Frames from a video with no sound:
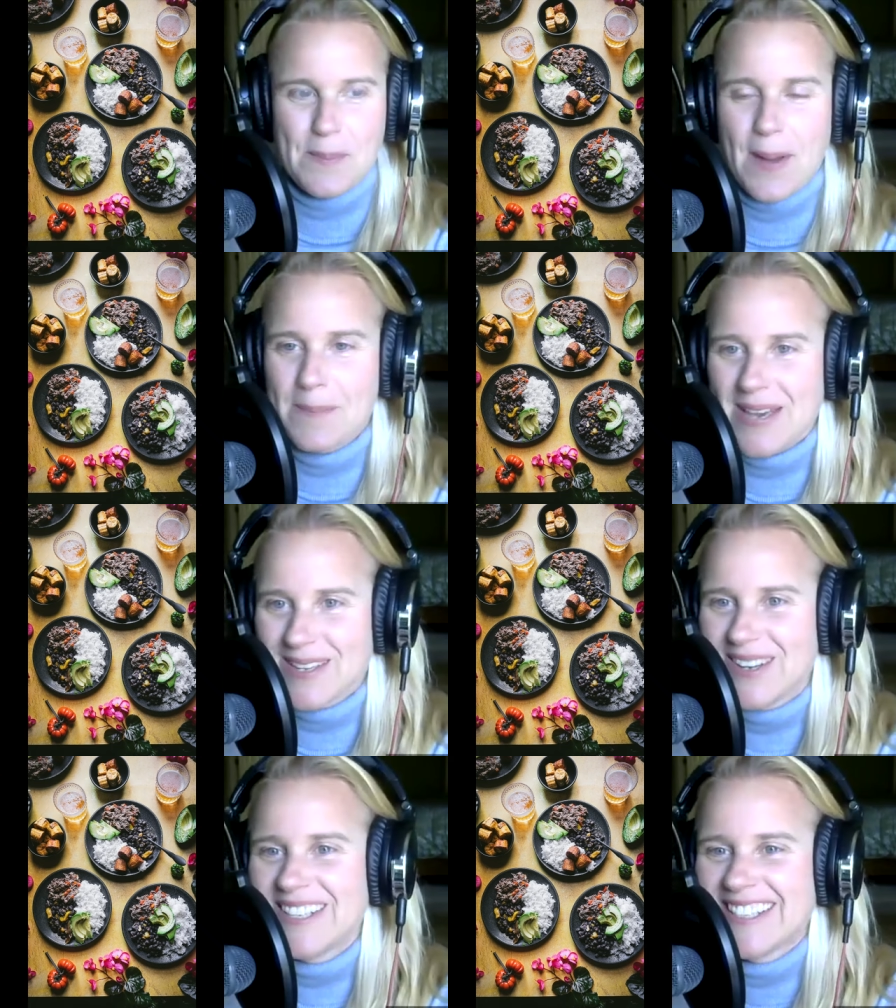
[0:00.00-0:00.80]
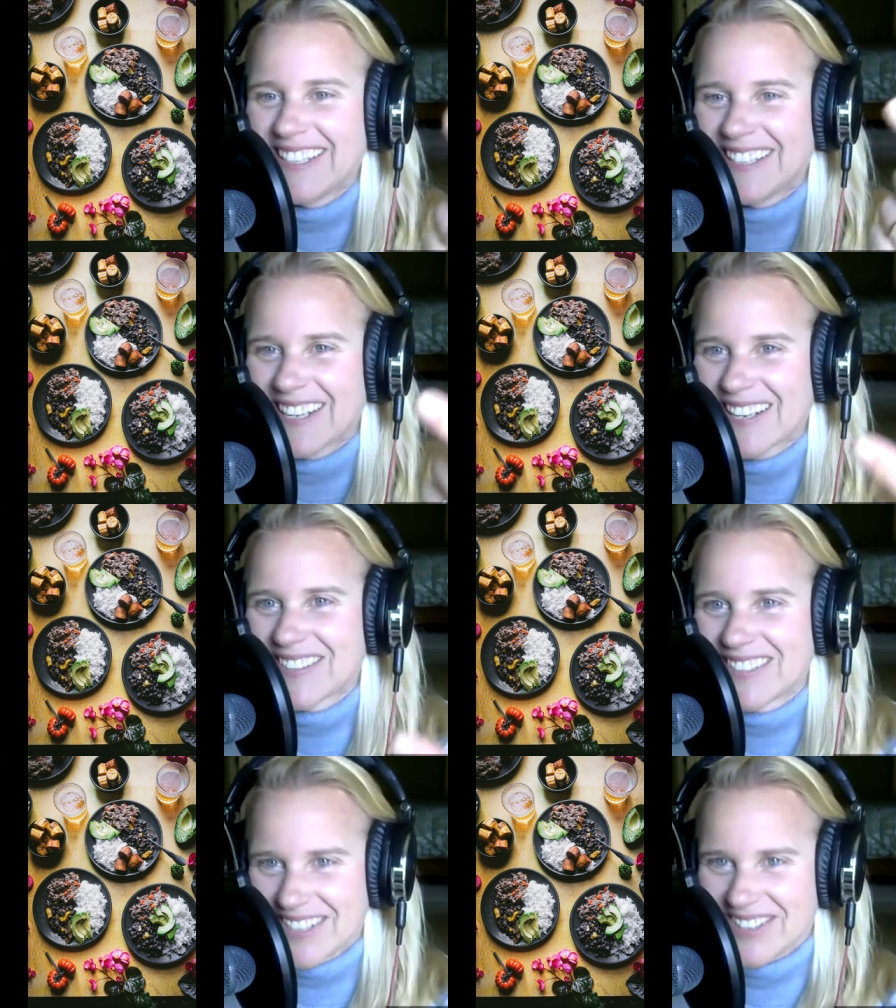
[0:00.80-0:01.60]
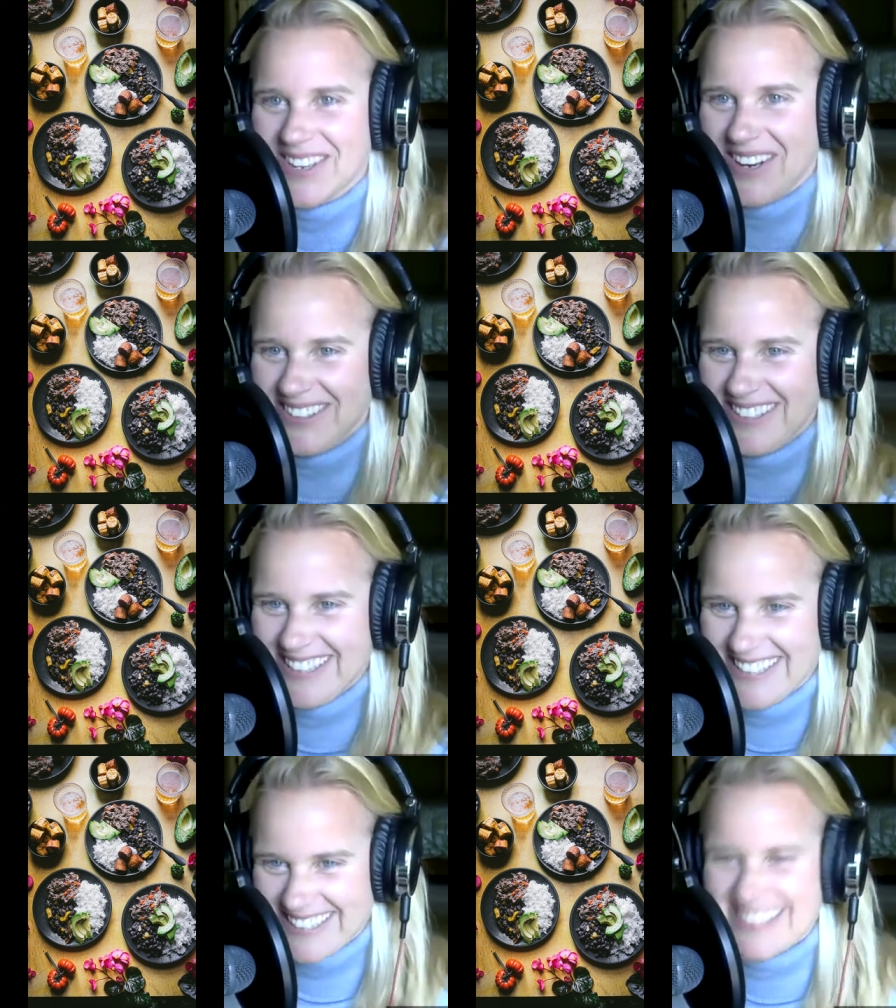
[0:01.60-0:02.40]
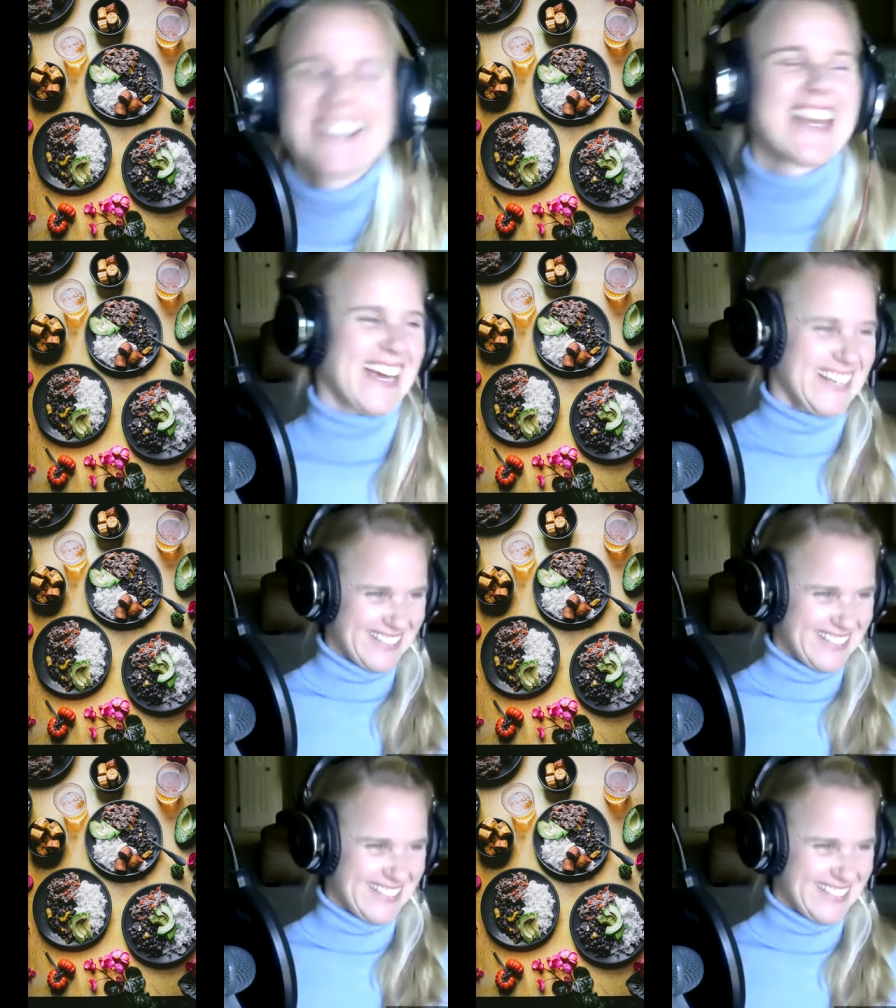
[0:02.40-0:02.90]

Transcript: Pabellón Criollo. Yeah, okay.